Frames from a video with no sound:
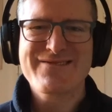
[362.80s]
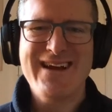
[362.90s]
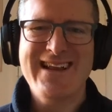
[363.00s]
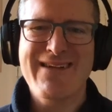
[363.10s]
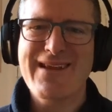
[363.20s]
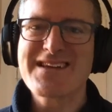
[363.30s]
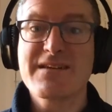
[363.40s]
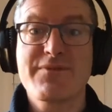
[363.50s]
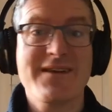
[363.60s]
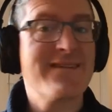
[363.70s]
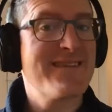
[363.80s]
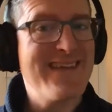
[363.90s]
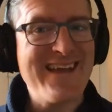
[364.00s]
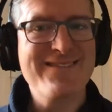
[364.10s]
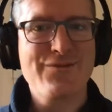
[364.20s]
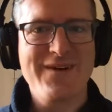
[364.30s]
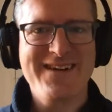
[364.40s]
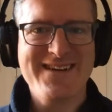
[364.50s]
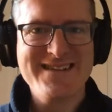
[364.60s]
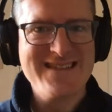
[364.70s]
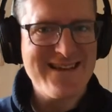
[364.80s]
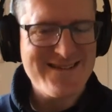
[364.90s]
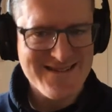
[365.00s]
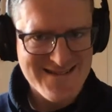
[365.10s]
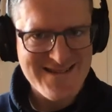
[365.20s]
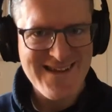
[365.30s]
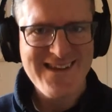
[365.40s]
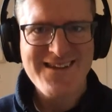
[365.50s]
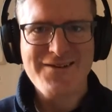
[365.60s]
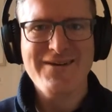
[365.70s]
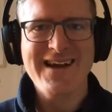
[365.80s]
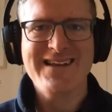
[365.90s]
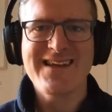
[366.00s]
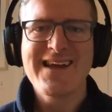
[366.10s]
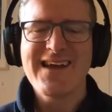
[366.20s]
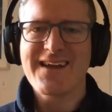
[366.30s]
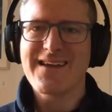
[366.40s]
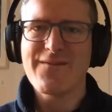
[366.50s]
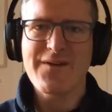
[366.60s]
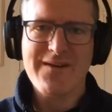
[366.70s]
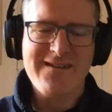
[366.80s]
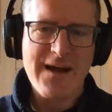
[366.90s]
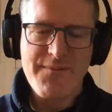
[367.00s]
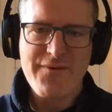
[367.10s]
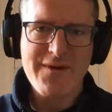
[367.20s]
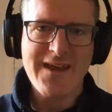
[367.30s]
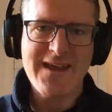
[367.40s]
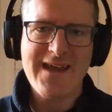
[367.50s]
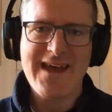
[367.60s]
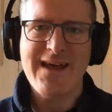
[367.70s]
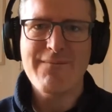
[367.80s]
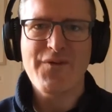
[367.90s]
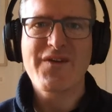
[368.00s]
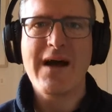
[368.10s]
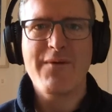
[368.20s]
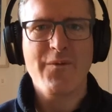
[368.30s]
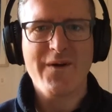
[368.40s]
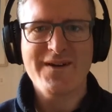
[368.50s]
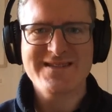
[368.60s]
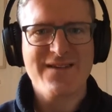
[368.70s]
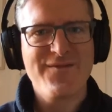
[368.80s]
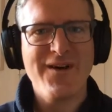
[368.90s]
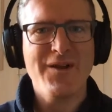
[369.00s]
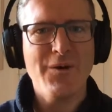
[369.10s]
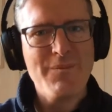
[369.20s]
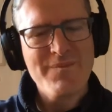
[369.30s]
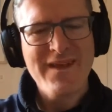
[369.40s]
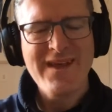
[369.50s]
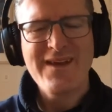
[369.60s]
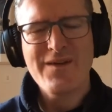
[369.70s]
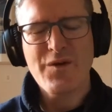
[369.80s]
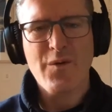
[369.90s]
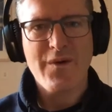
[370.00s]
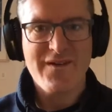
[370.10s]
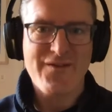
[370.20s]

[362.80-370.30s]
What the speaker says: correctly, it'll actually predict the next word in a sentence correctly and give you the top three most common words that follow your word.